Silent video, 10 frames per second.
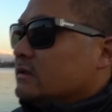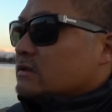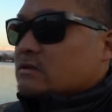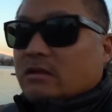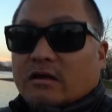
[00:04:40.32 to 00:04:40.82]

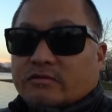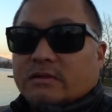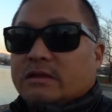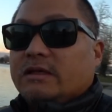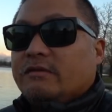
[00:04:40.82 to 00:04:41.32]
as long as we
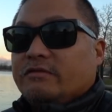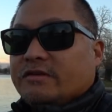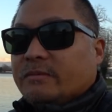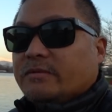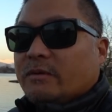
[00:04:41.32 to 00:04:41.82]
leave
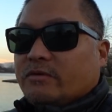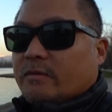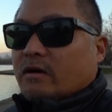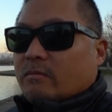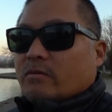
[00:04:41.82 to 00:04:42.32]
sometime
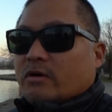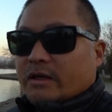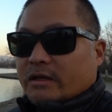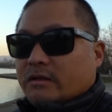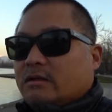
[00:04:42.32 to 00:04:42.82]
tomorrow
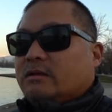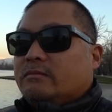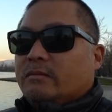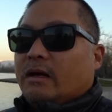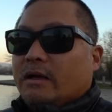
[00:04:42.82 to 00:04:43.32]
morning.
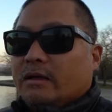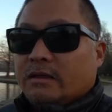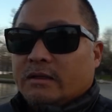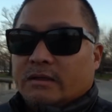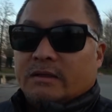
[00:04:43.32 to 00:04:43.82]
But
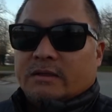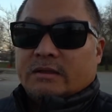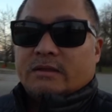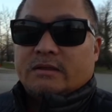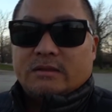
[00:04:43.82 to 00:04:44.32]

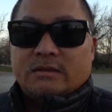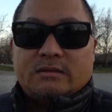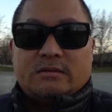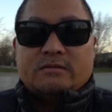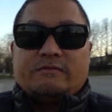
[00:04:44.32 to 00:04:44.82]

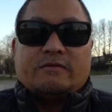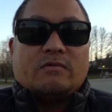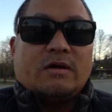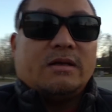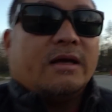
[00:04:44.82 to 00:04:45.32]
for
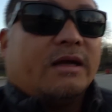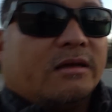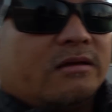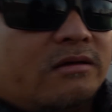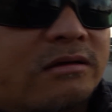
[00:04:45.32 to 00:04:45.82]
one night